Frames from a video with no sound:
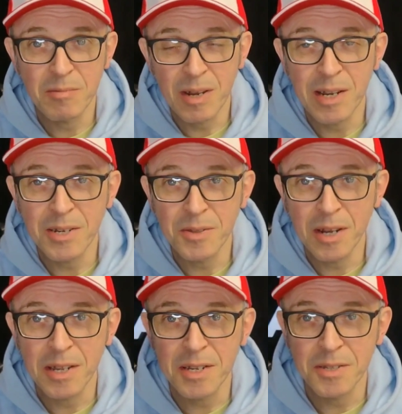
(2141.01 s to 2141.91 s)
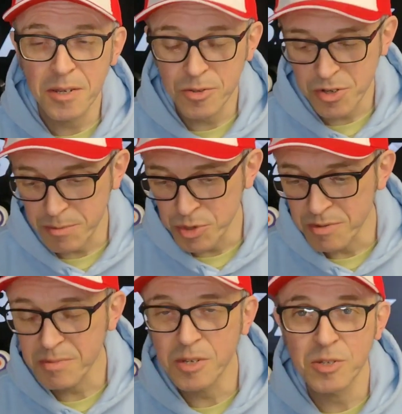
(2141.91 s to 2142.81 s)
Click on the link in the description,
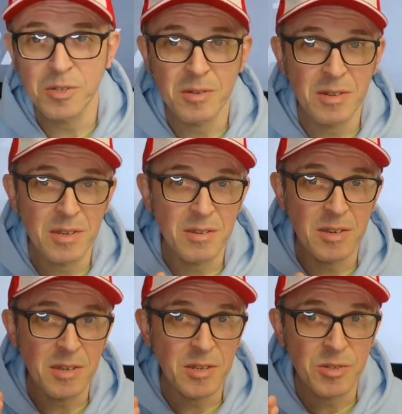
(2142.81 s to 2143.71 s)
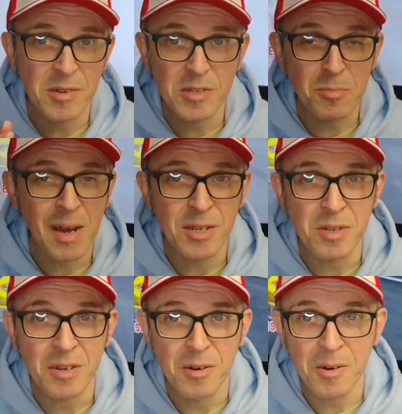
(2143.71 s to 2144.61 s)
because he's an
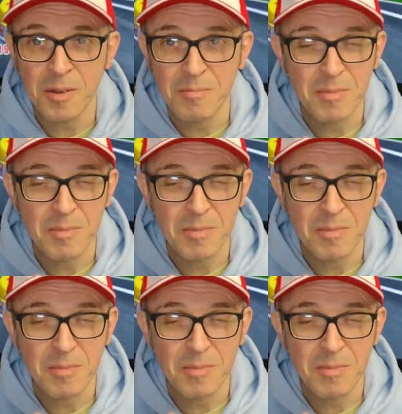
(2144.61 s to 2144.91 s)
amazing guy.